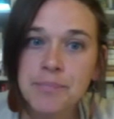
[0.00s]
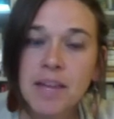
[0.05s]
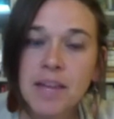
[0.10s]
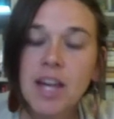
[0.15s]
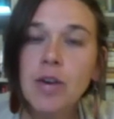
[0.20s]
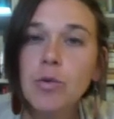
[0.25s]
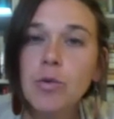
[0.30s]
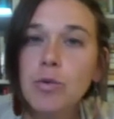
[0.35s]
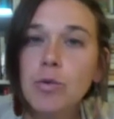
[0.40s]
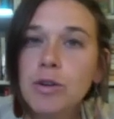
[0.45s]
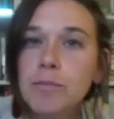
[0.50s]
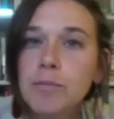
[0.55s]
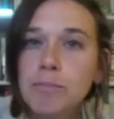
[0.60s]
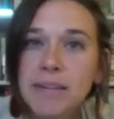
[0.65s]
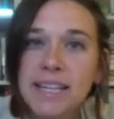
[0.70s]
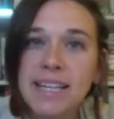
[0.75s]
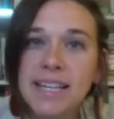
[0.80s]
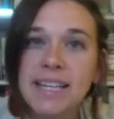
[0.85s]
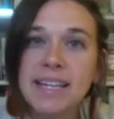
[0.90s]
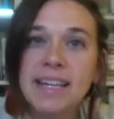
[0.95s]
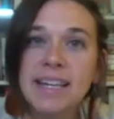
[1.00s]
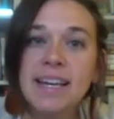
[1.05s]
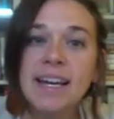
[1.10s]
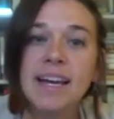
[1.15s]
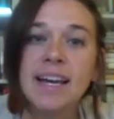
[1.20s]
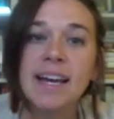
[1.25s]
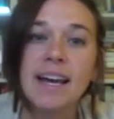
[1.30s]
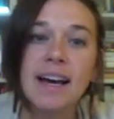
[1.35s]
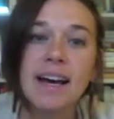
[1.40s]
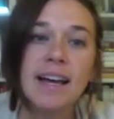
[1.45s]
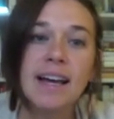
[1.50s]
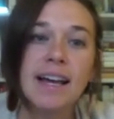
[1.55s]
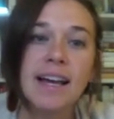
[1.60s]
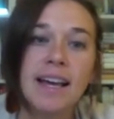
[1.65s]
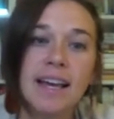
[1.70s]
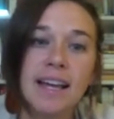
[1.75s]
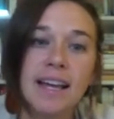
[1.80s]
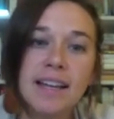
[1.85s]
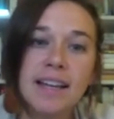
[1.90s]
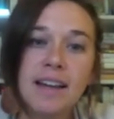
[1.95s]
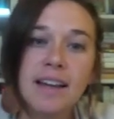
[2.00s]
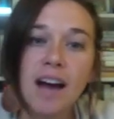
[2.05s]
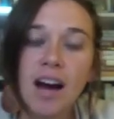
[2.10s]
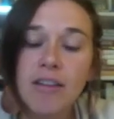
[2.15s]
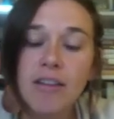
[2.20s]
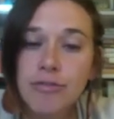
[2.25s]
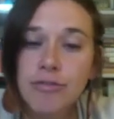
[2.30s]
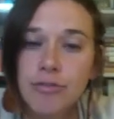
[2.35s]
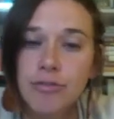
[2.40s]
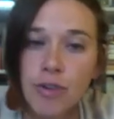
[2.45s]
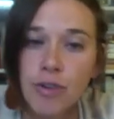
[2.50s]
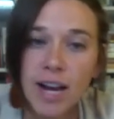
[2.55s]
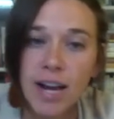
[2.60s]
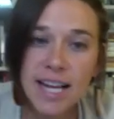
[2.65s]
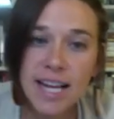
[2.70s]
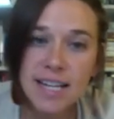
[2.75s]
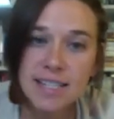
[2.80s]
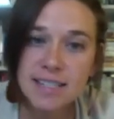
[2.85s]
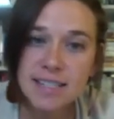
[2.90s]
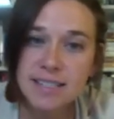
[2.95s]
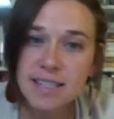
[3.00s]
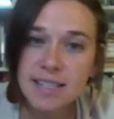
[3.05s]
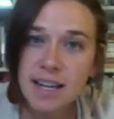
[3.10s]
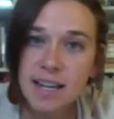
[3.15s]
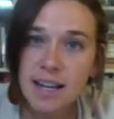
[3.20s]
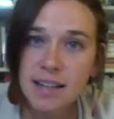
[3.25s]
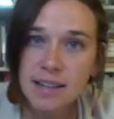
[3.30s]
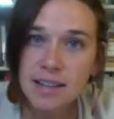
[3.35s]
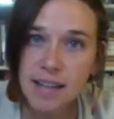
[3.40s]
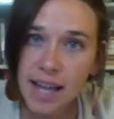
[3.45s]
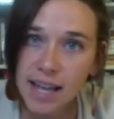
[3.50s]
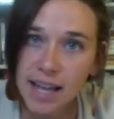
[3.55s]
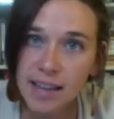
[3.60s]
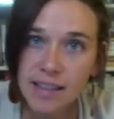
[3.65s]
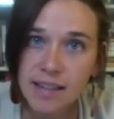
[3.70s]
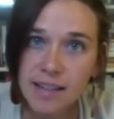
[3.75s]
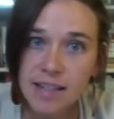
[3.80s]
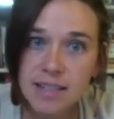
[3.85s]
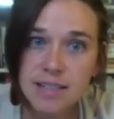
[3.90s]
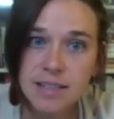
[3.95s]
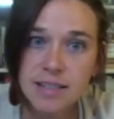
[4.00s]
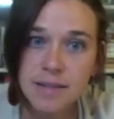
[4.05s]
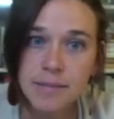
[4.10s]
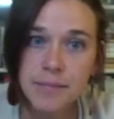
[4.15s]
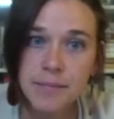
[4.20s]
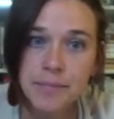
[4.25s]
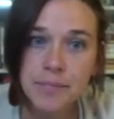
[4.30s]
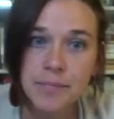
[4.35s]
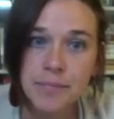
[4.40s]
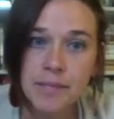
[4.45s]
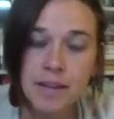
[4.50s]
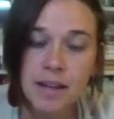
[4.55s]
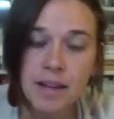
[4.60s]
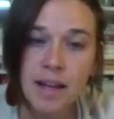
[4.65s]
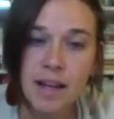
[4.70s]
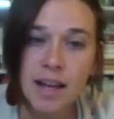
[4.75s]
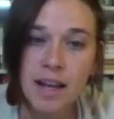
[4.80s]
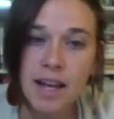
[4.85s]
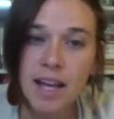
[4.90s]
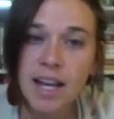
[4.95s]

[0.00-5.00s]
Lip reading: It would be in a phrase like this, in